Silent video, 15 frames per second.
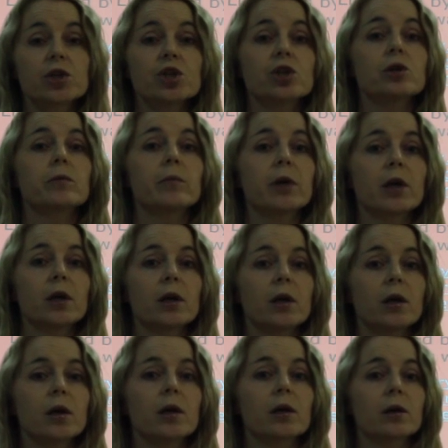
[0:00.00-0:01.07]
to
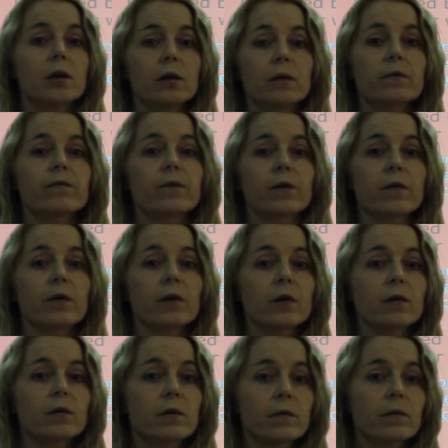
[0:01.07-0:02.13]
me
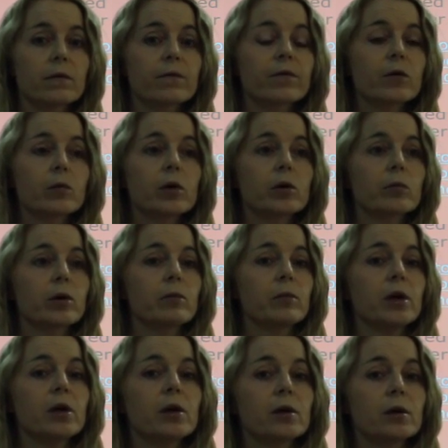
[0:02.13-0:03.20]
for when we
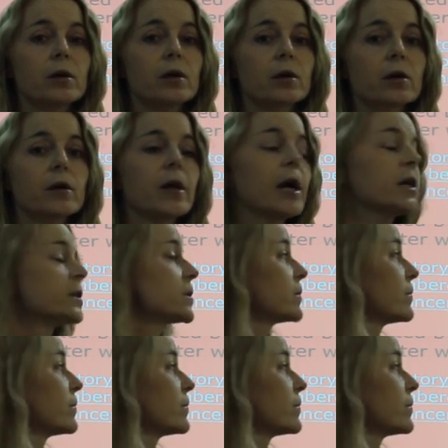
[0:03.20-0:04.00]
meet in class